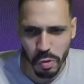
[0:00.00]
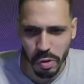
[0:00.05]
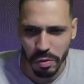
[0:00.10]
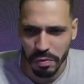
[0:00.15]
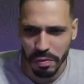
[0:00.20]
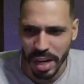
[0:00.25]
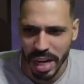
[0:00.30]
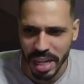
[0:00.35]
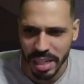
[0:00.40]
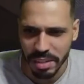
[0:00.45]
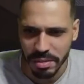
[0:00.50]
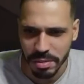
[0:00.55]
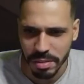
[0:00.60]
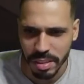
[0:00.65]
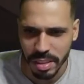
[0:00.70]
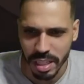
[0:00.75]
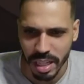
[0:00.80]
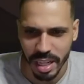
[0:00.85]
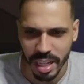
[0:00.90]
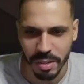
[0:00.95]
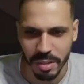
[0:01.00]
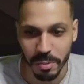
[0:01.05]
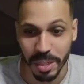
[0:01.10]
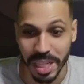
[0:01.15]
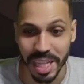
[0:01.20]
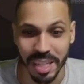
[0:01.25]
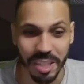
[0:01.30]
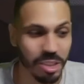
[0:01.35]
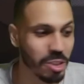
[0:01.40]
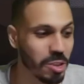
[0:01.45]
or five, and we
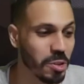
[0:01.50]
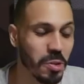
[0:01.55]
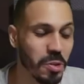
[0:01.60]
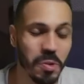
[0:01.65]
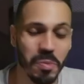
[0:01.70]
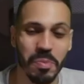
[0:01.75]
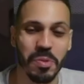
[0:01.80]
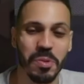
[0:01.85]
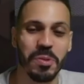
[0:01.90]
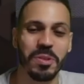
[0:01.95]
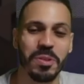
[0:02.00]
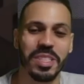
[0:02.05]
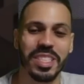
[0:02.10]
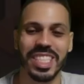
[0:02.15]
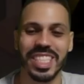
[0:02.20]
got a shoe boost.